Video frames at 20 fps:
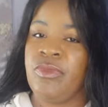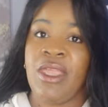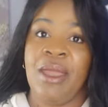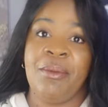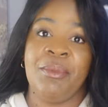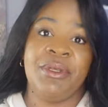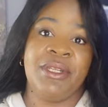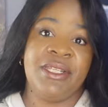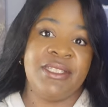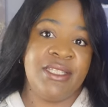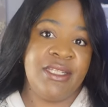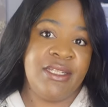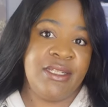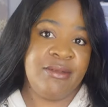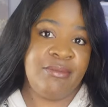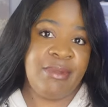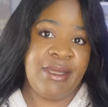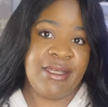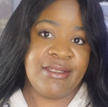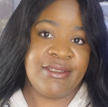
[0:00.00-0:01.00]
I'm gonna send
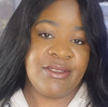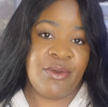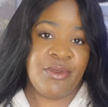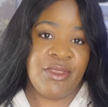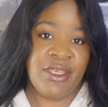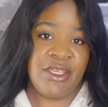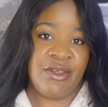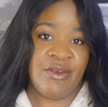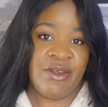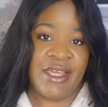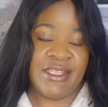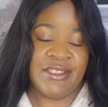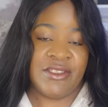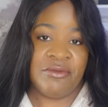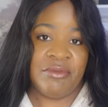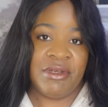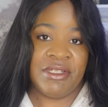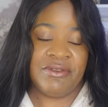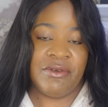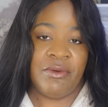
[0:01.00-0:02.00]
it back. So thank you guys so
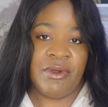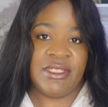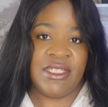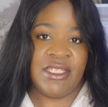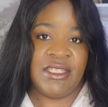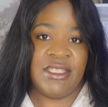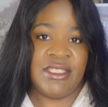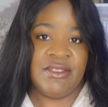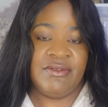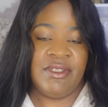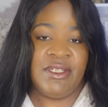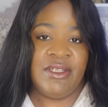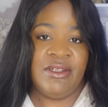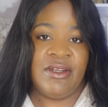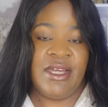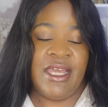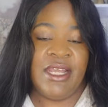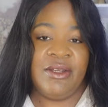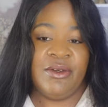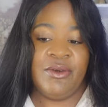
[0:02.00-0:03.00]
much for watching this video.
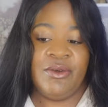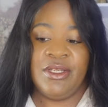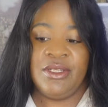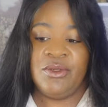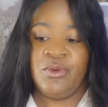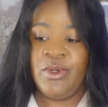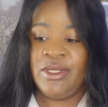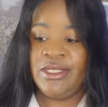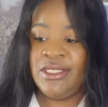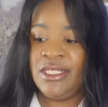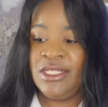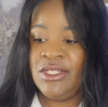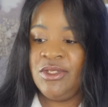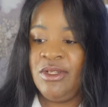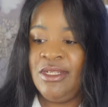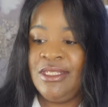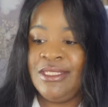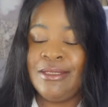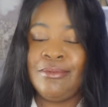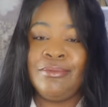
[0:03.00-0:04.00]
I know it was
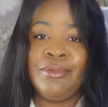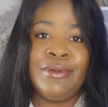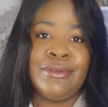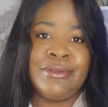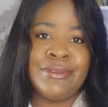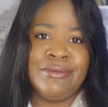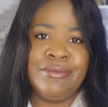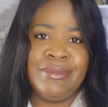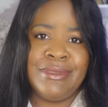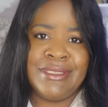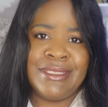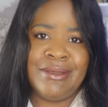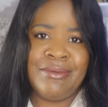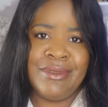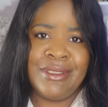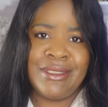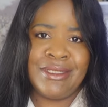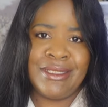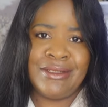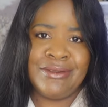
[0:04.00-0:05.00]
actually supposed to be
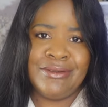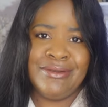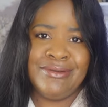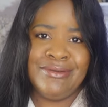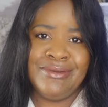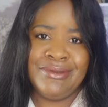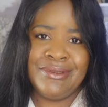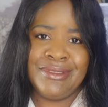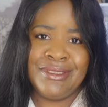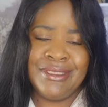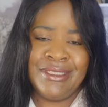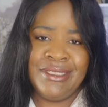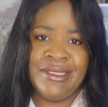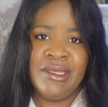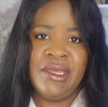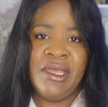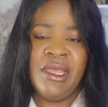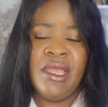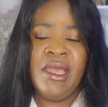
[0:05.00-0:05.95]
something that you will see.